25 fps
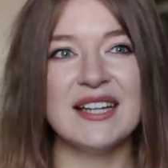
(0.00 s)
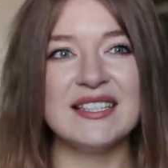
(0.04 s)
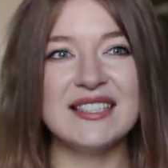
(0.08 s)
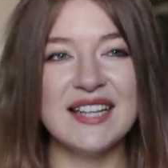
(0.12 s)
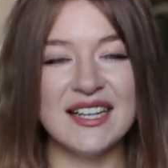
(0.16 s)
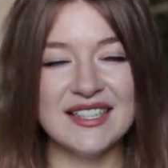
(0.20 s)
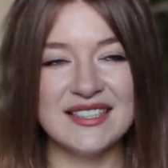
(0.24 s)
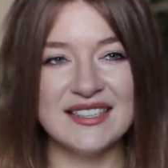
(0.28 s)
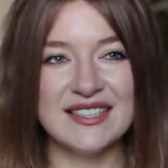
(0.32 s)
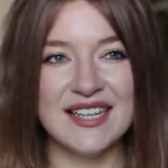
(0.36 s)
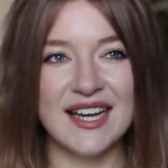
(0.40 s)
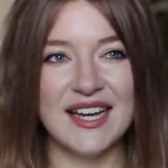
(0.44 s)
At
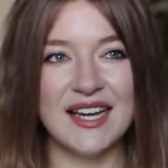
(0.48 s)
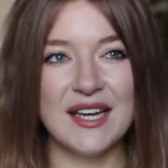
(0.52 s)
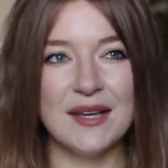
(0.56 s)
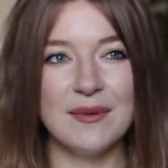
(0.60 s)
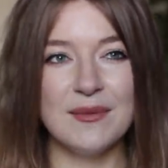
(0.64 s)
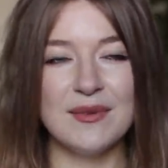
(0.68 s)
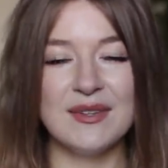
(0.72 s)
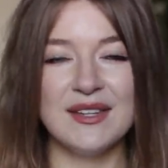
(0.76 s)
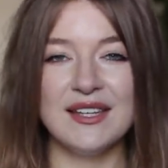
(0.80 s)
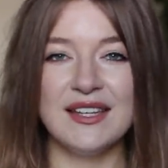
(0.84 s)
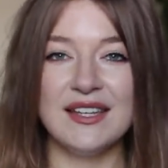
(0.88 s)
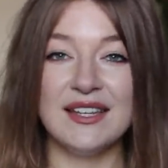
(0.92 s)
that
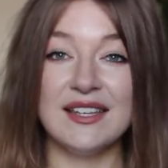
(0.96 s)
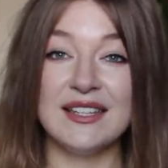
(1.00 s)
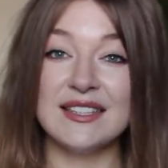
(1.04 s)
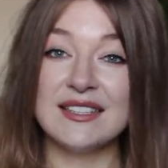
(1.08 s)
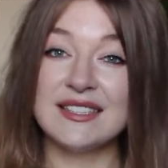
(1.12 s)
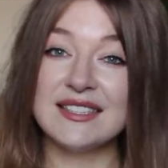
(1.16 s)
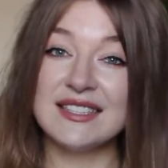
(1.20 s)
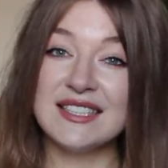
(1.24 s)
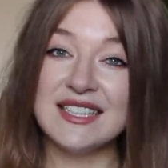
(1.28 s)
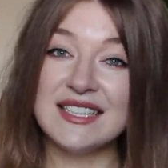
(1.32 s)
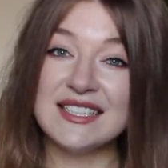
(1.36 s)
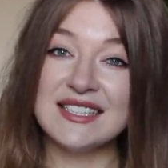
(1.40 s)
time, the
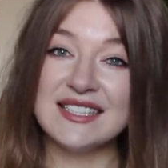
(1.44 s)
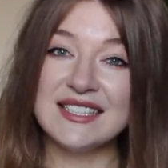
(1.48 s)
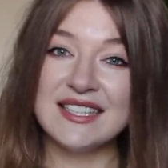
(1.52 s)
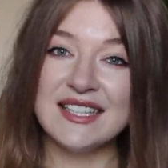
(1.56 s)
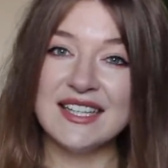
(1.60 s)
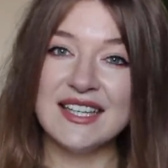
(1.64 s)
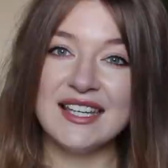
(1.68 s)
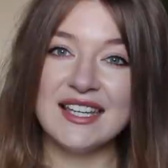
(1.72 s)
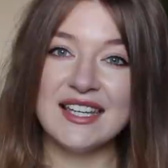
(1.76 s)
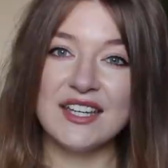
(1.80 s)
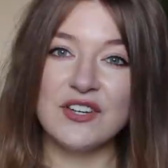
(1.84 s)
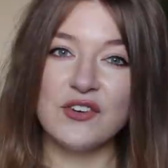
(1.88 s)

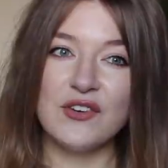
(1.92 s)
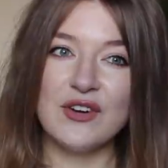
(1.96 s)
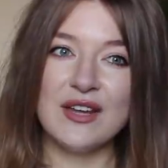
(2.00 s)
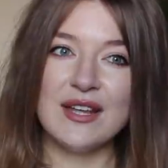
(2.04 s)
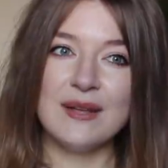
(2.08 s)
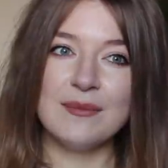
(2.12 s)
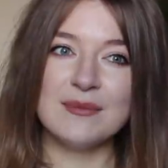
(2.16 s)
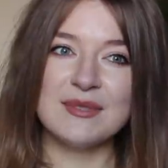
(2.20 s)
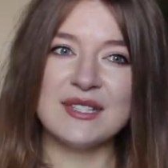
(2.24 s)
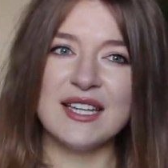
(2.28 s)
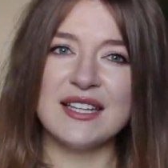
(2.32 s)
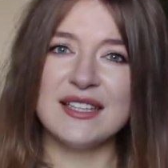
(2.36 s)
CC
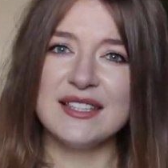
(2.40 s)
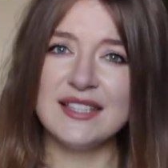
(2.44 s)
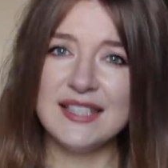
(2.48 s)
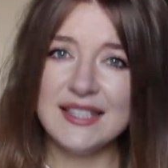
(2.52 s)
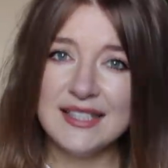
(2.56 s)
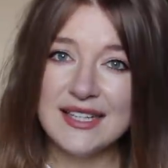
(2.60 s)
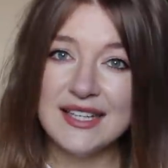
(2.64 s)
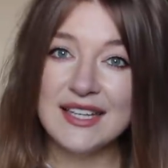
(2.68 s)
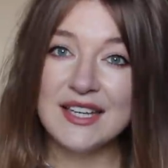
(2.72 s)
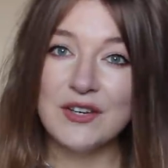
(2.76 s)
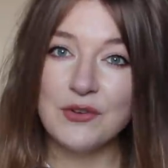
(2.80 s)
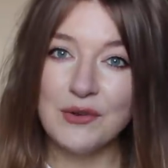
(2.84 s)
creams and
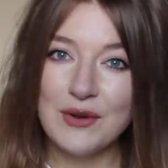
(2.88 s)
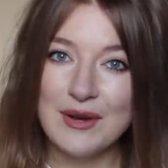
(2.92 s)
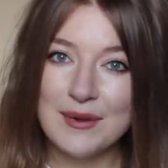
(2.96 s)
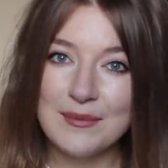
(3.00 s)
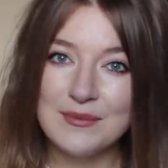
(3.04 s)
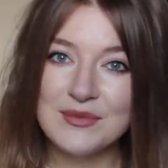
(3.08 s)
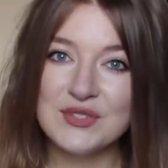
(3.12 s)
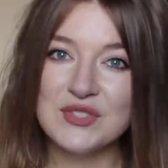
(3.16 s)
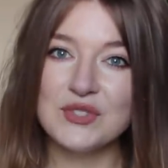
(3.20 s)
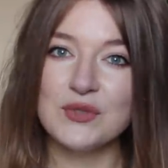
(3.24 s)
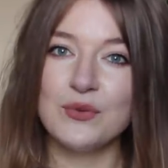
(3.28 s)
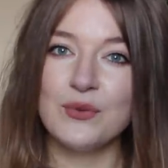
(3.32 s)
DD
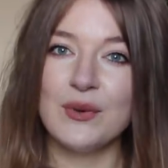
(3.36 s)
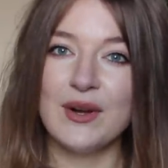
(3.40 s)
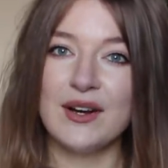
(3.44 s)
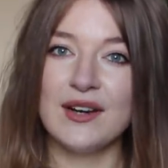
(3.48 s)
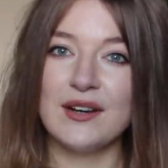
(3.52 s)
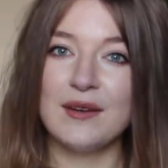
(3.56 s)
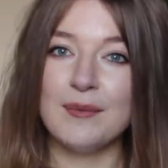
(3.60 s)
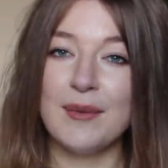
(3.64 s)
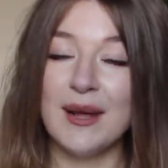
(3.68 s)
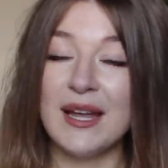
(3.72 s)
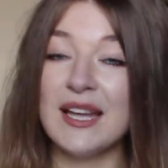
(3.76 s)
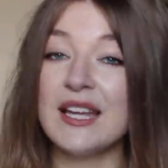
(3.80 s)
creams
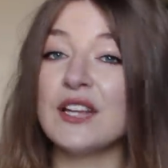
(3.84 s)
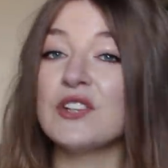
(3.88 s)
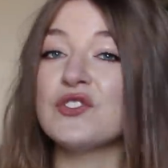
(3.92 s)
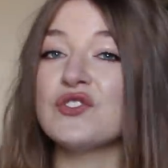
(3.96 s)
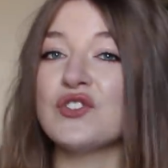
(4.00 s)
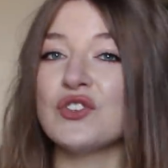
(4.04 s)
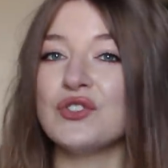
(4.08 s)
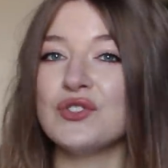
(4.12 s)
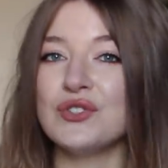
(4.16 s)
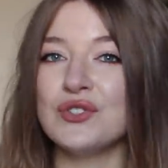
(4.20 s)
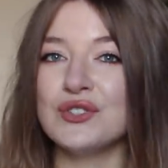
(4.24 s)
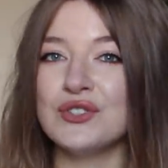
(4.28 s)
were being
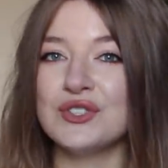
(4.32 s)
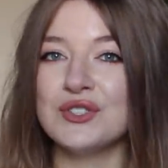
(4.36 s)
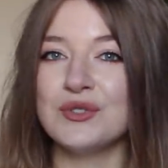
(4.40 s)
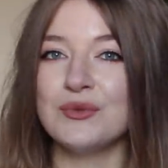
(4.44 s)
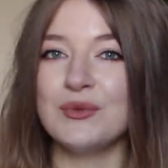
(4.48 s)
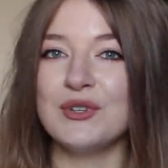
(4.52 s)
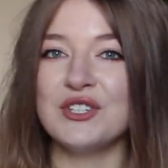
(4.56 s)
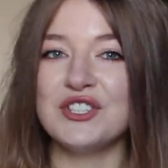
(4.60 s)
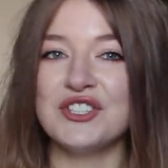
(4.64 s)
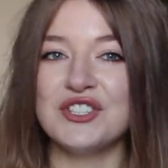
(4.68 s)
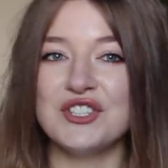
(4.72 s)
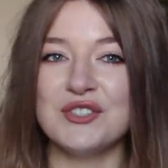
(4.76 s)
introduced,
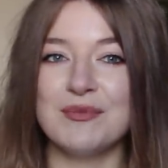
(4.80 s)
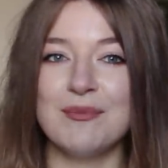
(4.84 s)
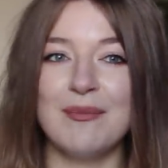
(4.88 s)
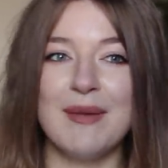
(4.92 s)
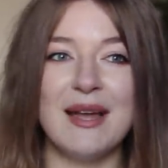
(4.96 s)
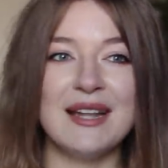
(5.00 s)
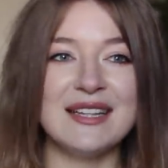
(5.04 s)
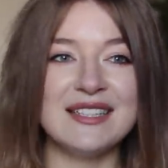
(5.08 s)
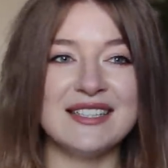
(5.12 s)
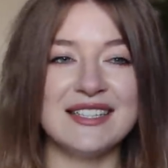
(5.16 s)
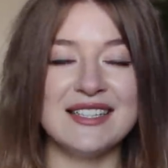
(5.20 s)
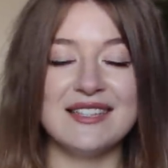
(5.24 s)
which
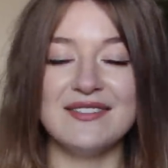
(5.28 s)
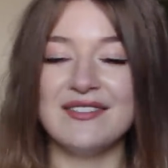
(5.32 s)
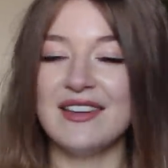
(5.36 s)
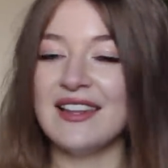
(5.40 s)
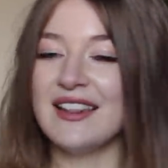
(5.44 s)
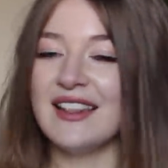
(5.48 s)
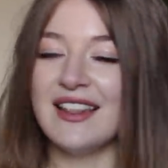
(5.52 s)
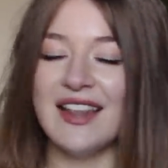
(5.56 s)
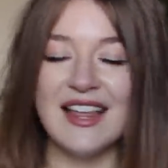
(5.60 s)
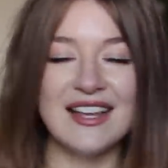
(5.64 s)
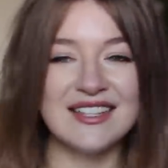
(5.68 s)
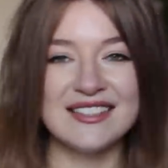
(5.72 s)
meant
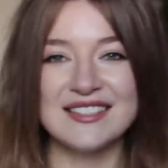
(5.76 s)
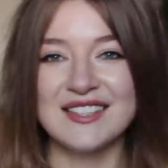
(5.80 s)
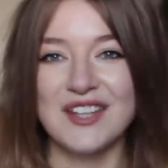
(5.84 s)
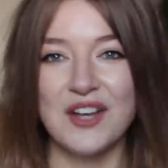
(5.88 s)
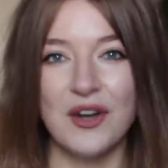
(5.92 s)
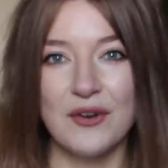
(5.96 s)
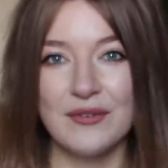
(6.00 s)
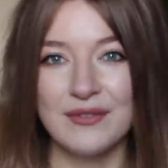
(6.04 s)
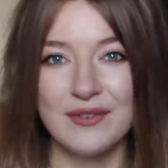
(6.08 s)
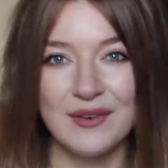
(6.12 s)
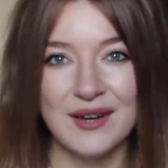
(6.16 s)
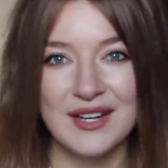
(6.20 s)
even less
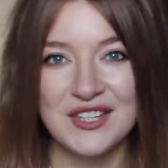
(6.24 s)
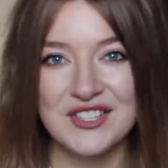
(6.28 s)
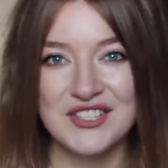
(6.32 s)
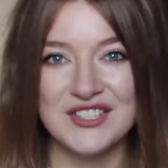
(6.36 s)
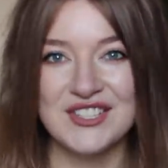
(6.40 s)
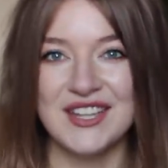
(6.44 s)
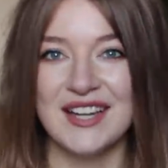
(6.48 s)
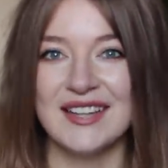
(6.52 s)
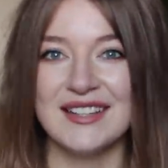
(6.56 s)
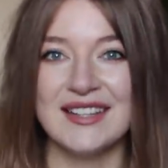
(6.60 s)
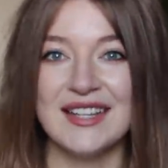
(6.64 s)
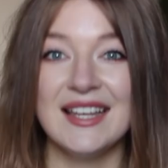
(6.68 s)

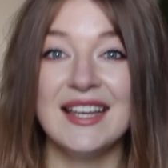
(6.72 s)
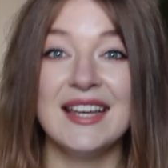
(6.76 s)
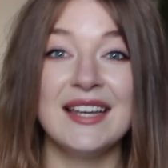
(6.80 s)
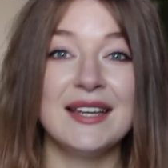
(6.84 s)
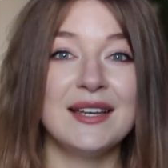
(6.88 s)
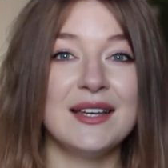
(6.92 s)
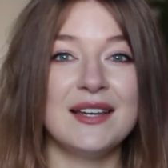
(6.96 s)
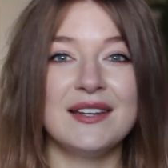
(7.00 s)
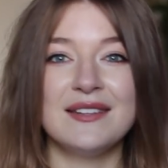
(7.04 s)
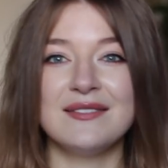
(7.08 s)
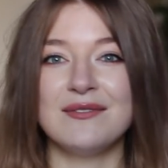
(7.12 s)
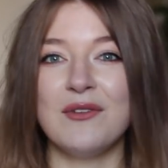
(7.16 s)
coverage than
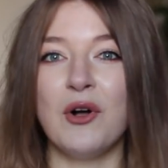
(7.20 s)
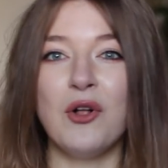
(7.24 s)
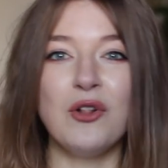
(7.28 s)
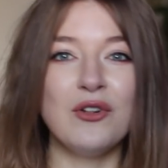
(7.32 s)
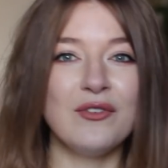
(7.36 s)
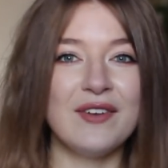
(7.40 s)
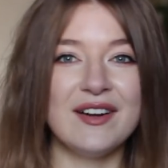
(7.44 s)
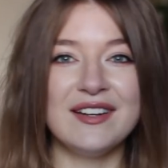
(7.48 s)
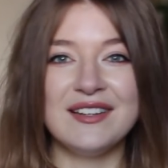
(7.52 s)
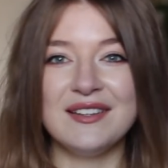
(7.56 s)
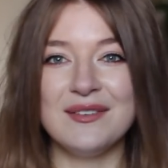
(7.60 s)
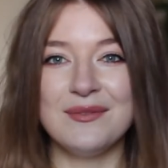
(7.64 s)
um,
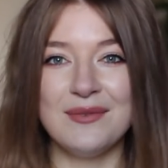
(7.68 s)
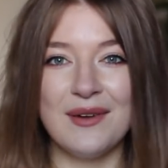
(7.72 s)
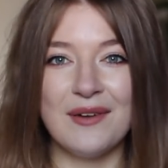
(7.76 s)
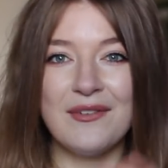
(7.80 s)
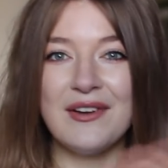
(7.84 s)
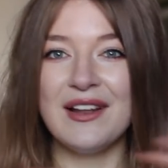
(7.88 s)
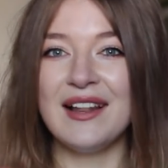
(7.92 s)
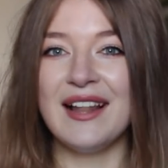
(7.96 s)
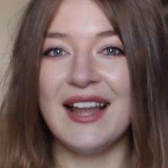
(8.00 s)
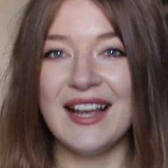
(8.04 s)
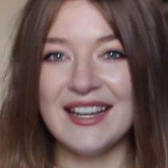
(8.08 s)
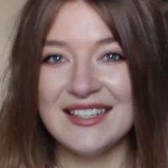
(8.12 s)
already
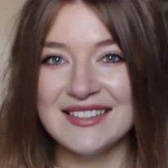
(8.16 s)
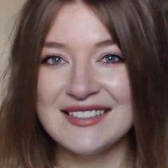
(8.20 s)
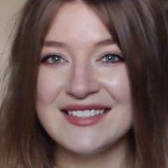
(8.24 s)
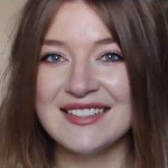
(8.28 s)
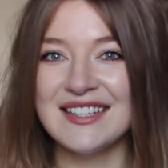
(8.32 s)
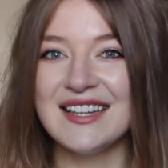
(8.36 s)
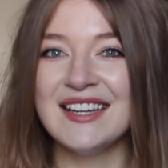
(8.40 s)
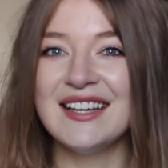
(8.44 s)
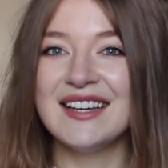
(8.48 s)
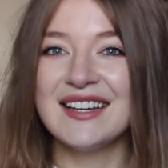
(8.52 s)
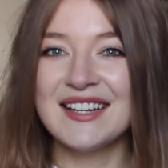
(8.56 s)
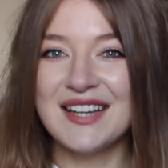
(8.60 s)
very
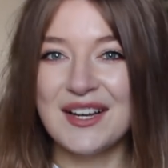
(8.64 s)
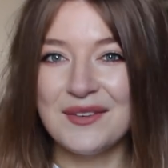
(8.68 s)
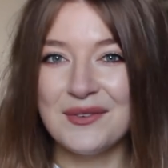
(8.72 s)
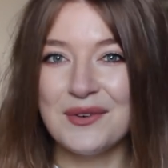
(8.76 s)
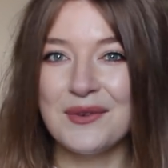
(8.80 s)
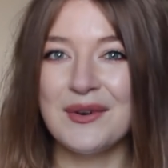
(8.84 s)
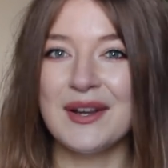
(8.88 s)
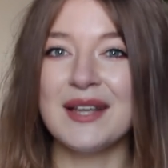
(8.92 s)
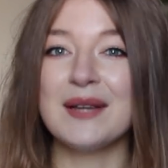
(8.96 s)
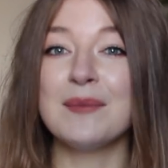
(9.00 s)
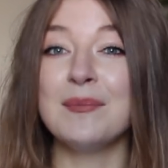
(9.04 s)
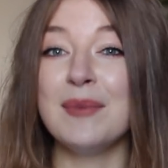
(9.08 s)
light
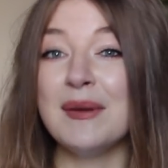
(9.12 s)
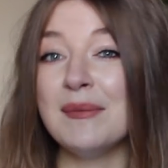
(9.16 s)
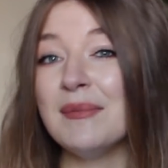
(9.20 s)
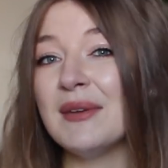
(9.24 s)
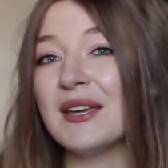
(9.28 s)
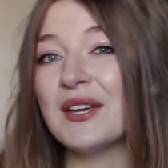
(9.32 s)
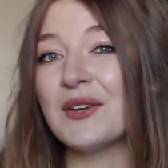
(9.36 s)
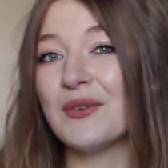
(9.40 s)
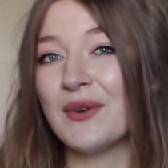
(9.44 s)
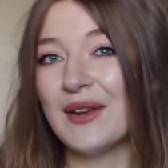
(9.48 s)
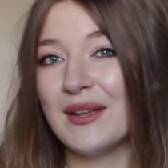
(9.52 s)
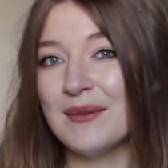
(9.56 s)
covering
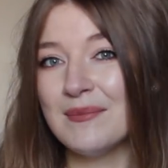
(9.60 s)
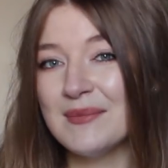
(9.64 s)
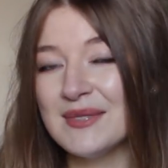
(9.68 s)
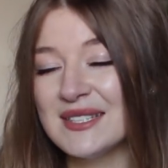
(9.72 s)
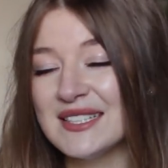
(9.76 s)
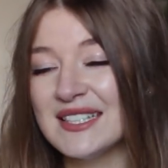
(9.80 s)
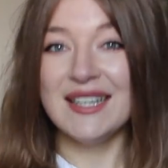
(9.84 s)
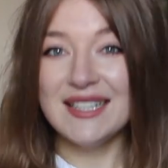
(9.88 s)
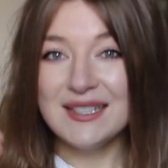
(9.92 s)
BB creams.